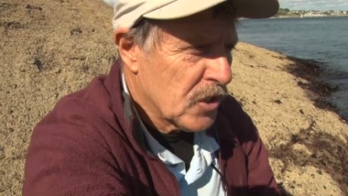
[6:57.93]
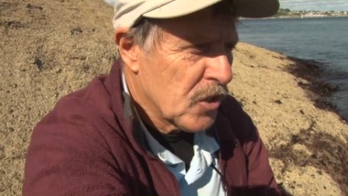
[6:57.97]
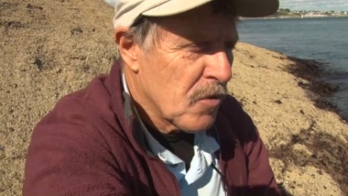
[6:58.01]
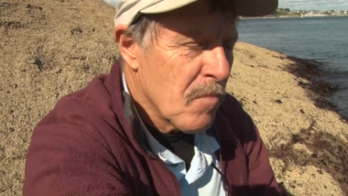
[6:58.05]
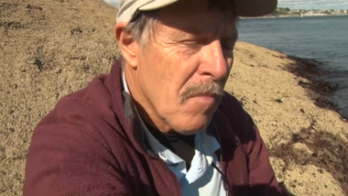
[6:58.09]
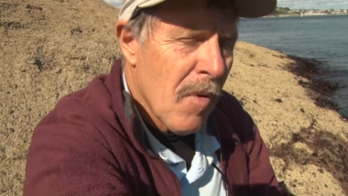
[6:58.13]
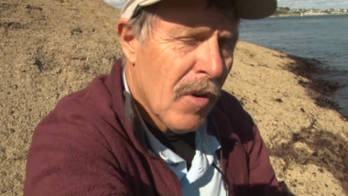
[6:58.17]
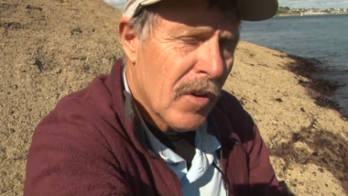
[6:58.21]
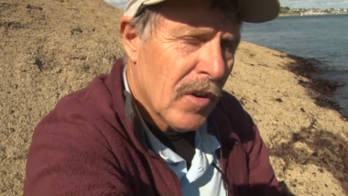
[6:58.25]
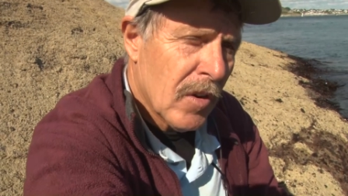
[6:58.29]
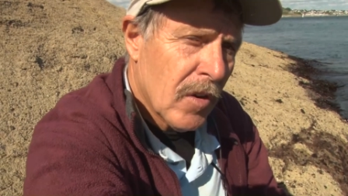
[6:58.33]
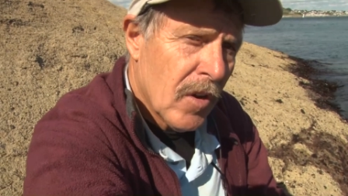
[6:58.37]
You
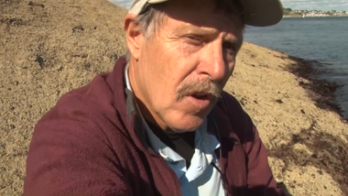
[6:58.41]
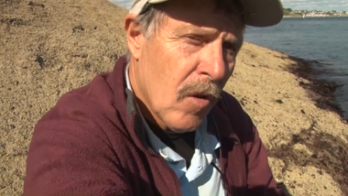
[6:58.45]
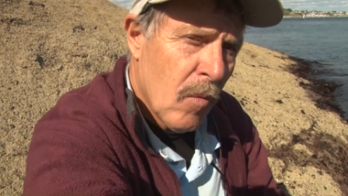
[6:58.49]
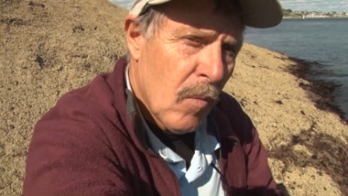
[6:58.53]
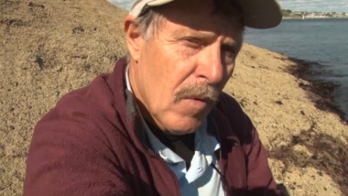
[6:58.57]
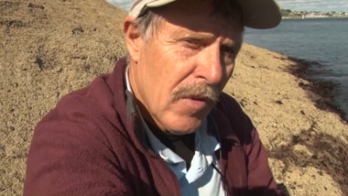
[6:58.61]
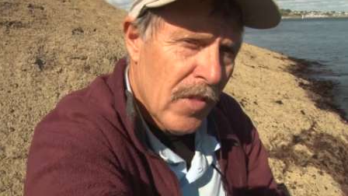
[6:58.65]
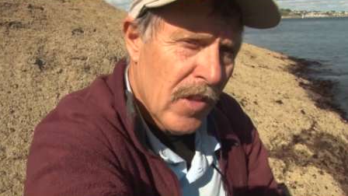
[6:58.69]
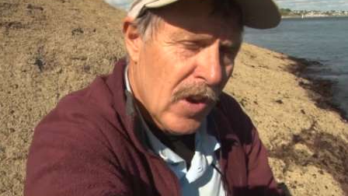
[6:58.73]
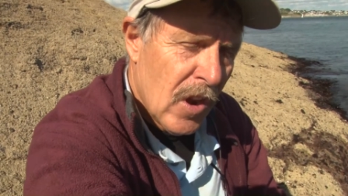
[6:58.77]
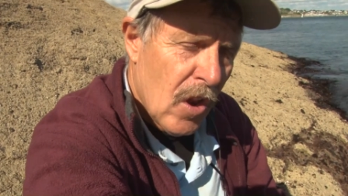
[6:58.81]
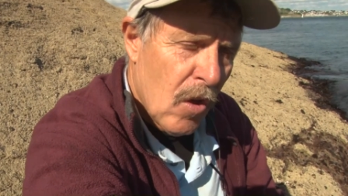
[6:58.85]
might not know
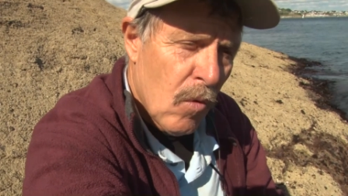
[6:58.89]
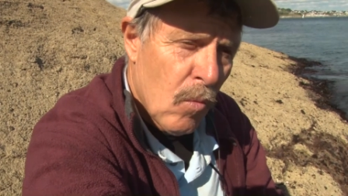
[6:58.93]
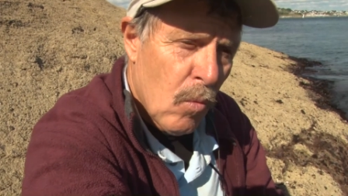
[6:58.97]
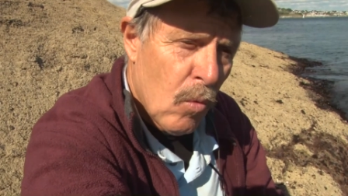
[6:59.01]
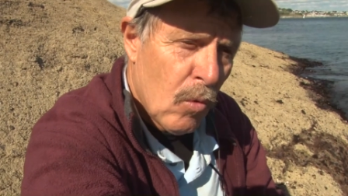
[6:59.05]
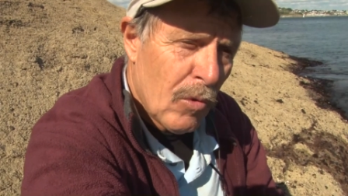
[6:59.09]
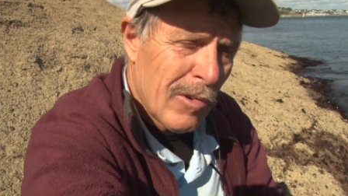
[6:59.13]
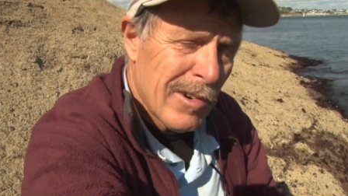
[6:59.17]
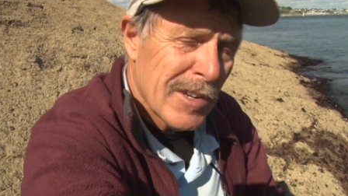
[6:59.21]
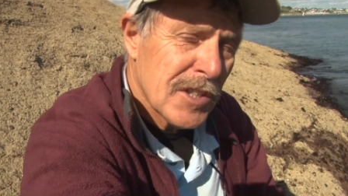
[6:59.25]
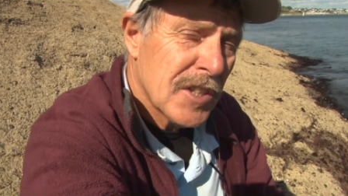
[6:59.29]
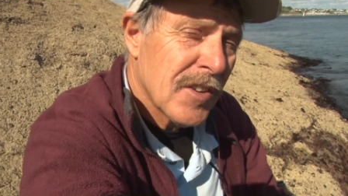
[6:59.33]
where the low
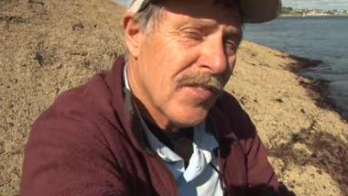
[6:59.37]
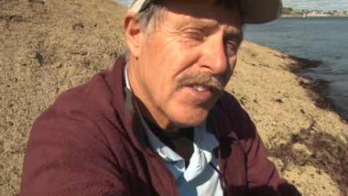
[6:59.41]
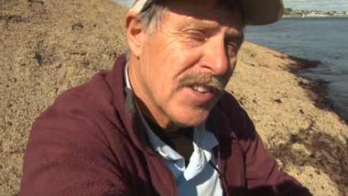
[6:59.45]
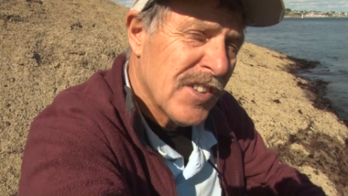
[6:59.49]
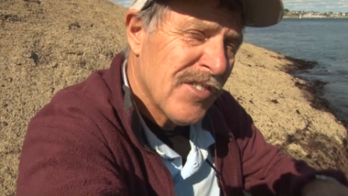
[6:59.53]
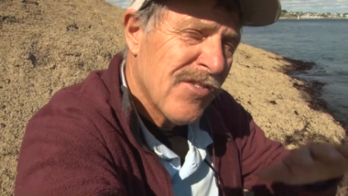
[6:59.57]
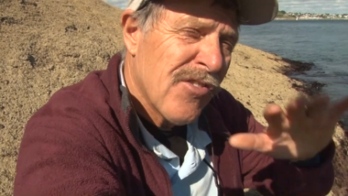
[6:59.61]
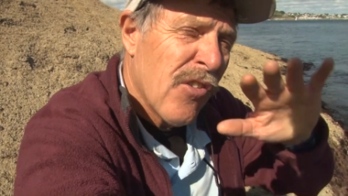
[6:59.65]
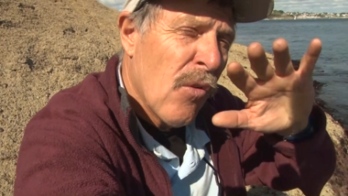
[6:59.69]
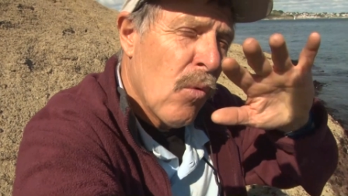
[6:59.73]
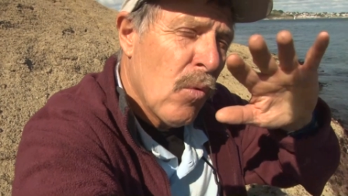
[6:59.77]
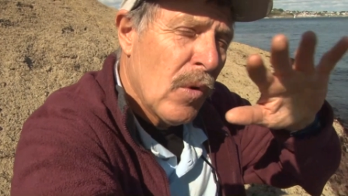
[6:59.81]
water is. If it's
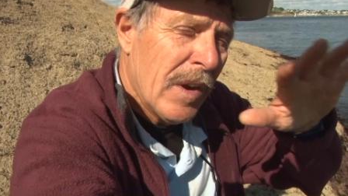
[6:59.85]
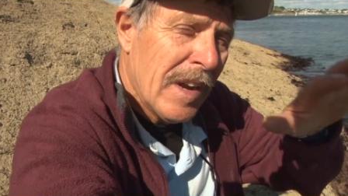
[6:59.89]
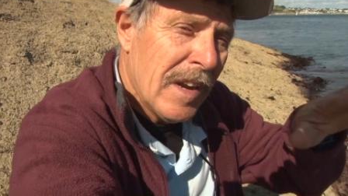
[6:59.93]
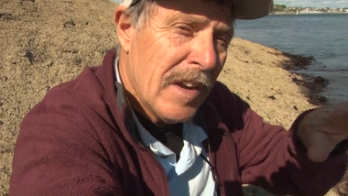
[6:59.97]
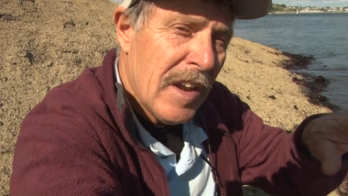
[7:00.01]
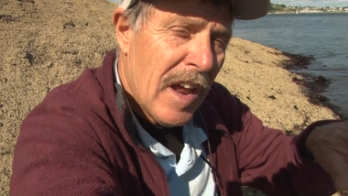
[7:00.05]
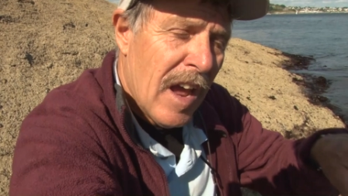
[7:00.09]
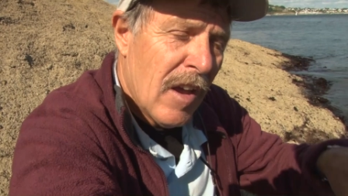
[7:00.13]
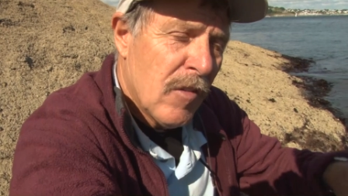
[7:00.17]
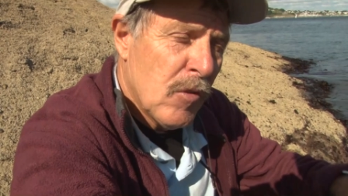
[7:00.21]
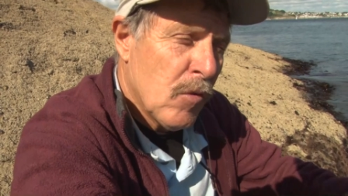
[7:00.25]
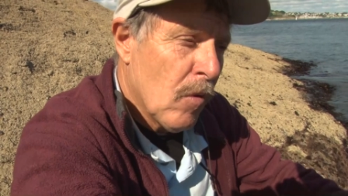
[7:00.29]
falling
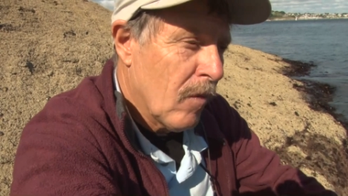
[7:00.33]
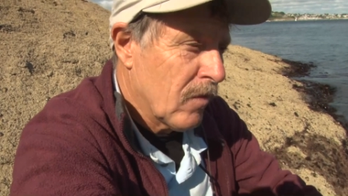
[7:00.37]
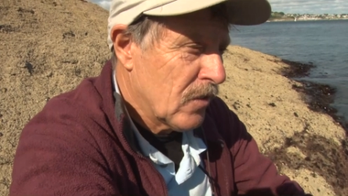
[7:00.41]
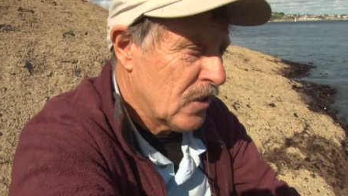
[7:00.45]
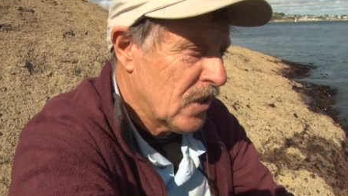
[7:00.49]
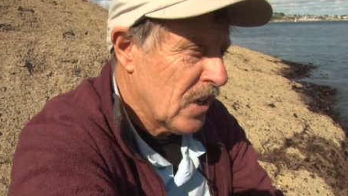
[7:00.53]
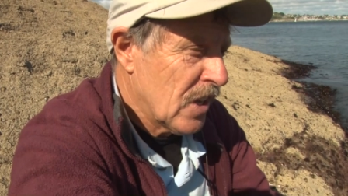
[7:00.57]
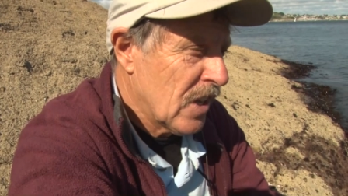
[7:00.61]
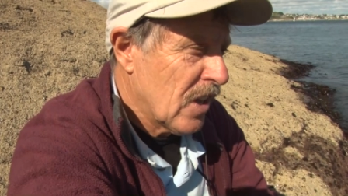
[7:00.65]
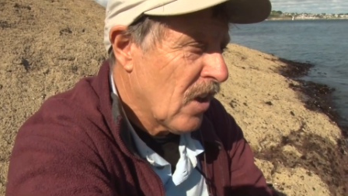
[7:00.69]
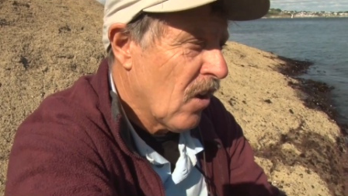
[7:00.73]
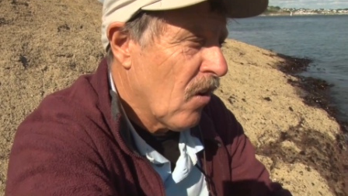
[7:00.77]
down, you
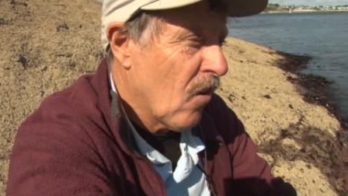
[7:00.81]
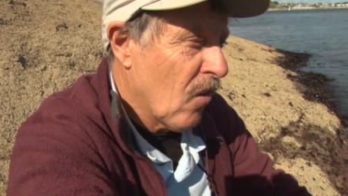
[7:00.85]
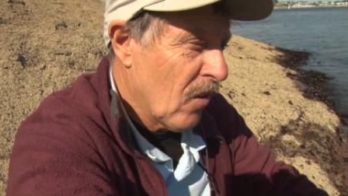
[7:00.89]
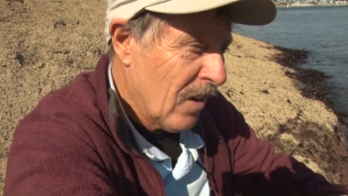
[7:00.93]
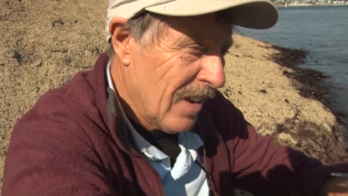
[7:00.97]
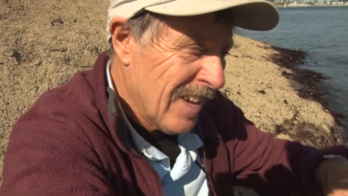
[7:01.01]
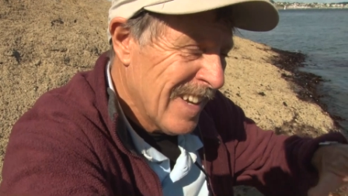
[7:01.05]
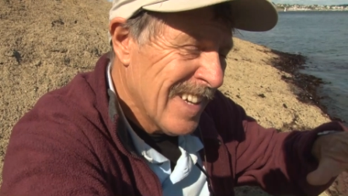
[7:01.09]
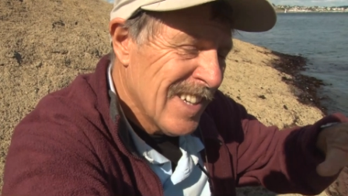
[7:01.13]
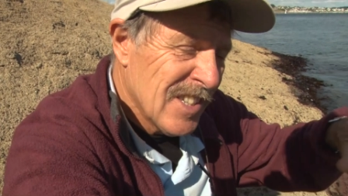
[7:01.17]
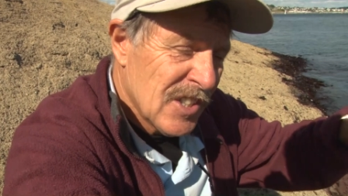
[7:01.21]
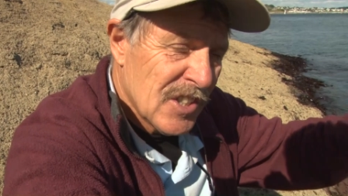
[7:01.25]
obviously can't
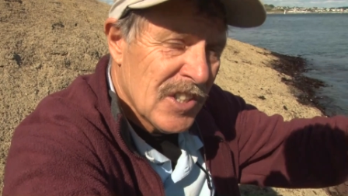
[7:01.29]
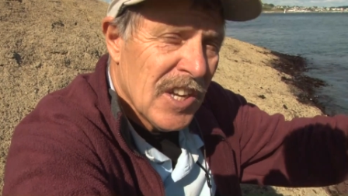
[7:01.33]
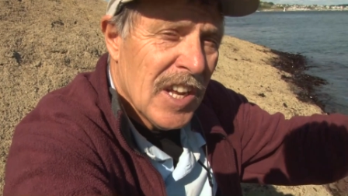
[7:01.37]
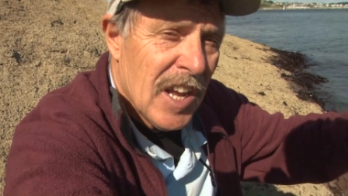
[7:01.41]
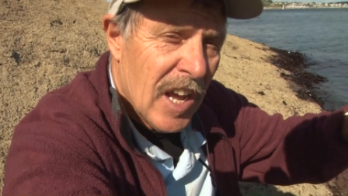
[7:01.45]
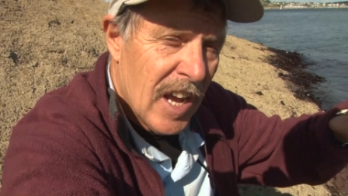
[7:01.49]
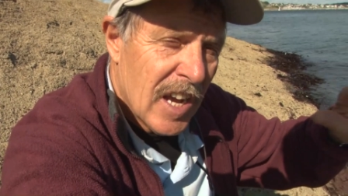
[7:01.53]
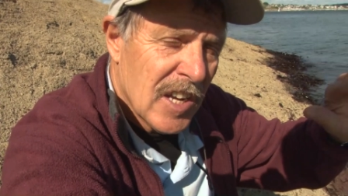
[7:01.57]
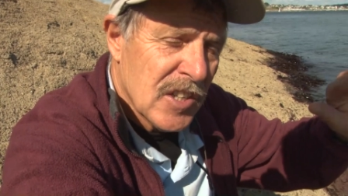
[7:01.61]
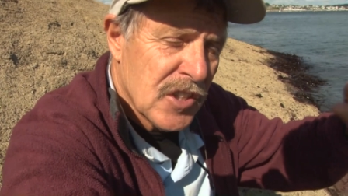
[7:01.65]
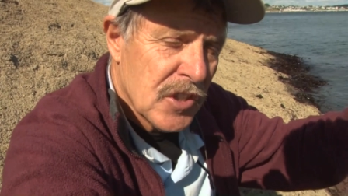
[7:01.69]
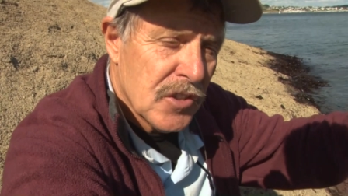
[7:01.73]
see
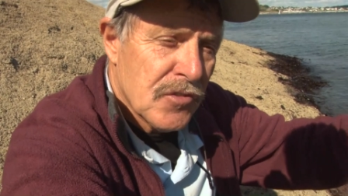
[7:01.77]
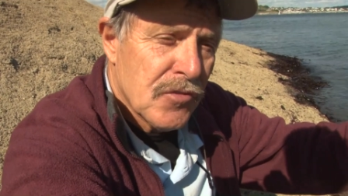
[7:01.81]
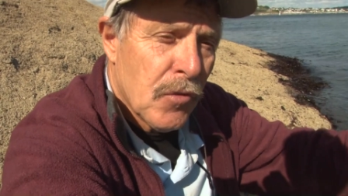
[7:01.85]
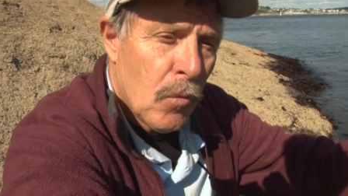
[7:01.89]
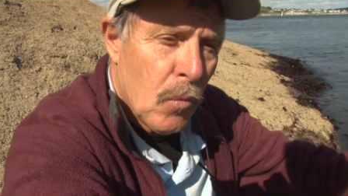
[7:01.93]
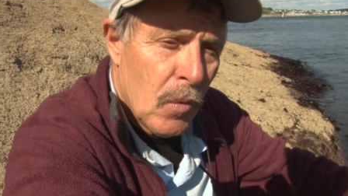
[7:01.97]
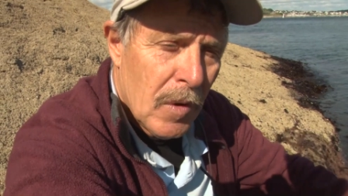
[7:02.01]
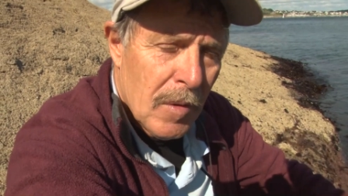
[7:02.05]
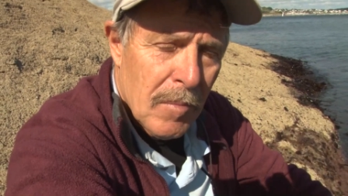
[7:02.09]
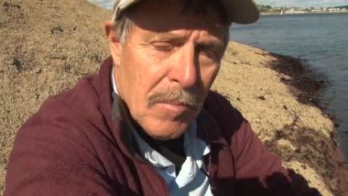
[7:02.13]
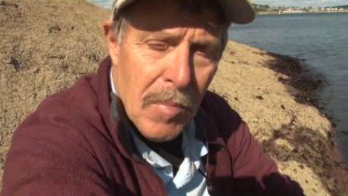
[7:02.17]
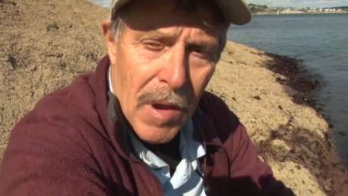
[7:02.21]
it as it's
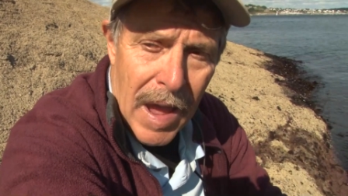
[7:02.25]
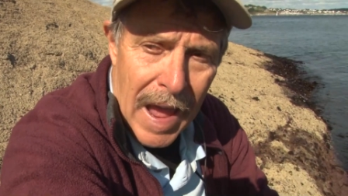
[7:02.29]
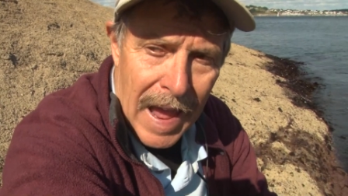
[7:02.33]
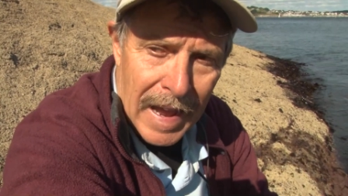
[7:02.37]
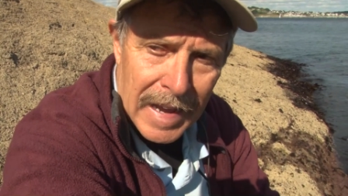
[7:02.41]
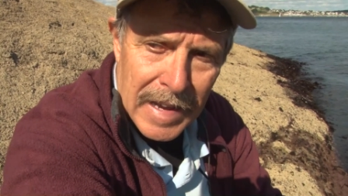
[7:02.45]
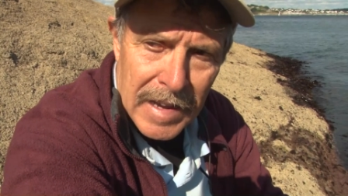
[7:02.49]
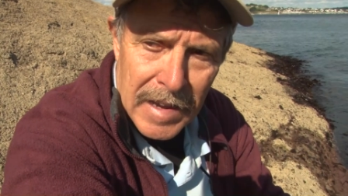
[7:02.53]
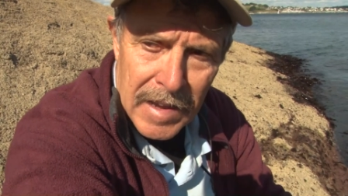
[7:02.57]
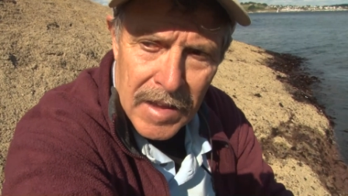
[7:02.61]
falling back.